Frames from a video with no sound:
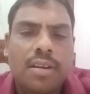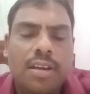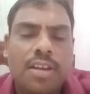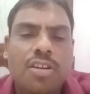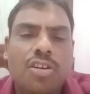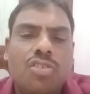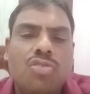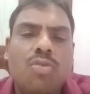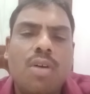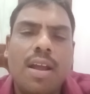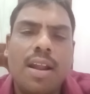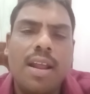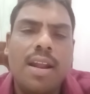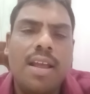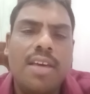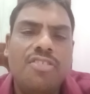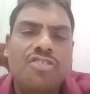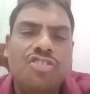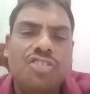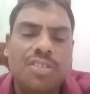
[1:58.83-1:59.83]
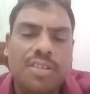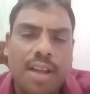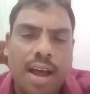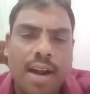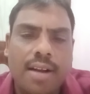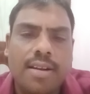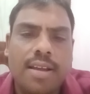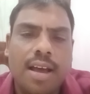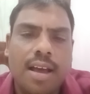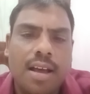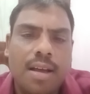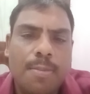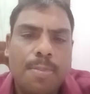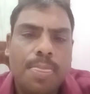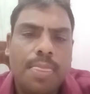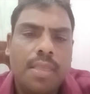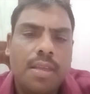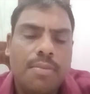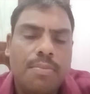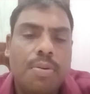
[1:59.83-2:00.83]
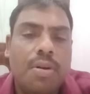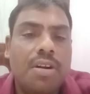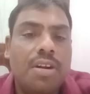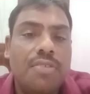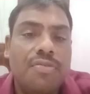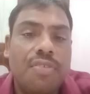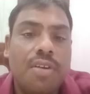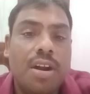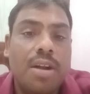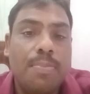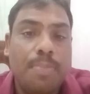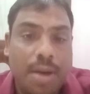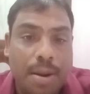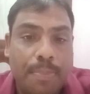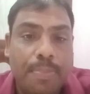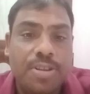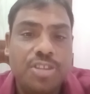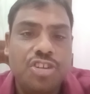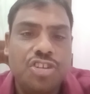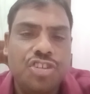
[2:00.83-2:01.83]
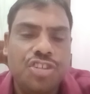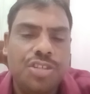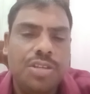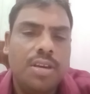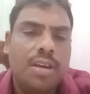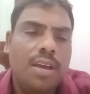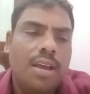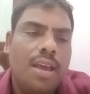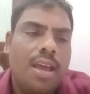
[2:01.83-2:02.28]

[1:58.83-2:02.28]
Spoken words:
to analyze the data for different purposes,